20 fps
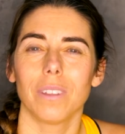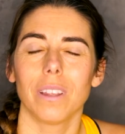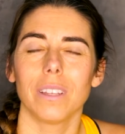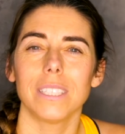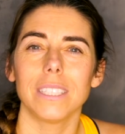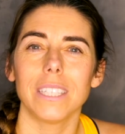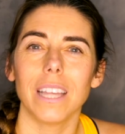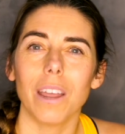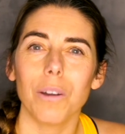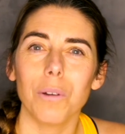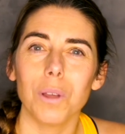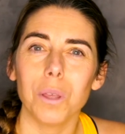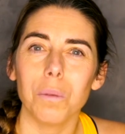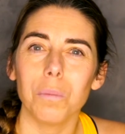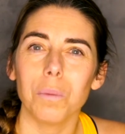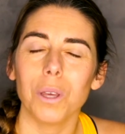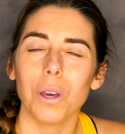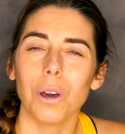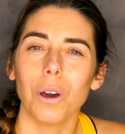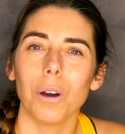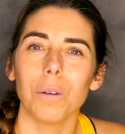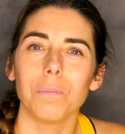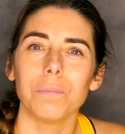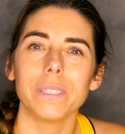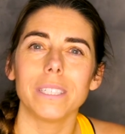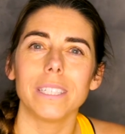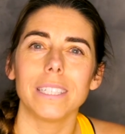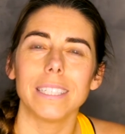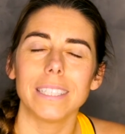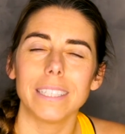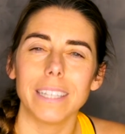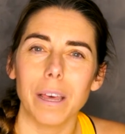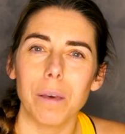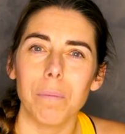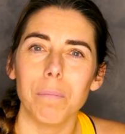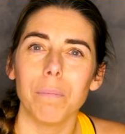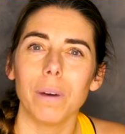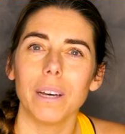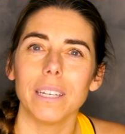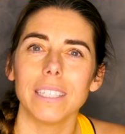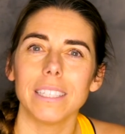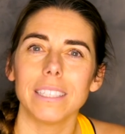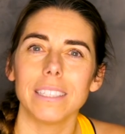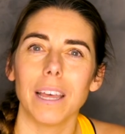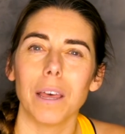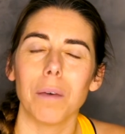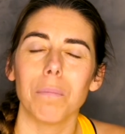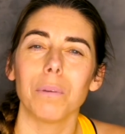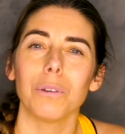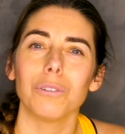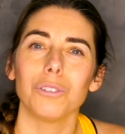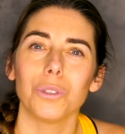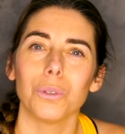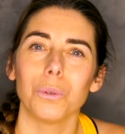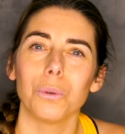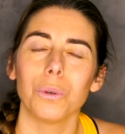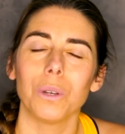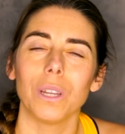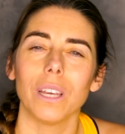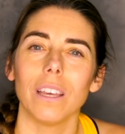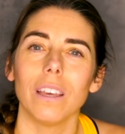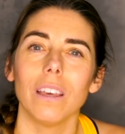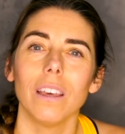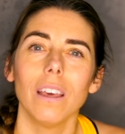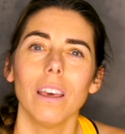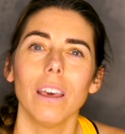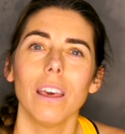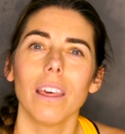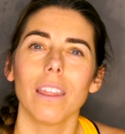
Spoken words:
SERI becomes a step-by-step journey